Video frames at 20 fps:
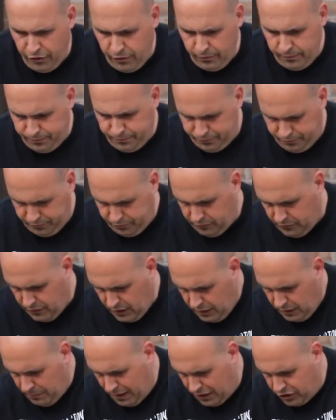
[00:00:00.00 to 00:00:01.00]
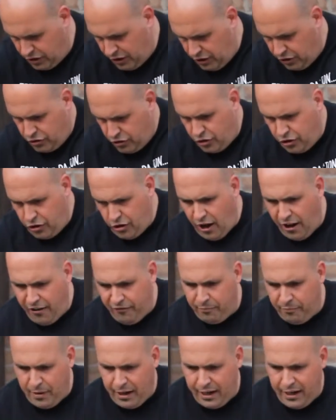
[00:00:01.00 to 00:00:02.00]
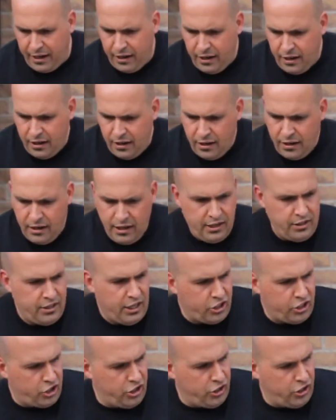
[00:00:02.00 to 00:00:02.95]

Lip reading: I'm actually going to turn off my induction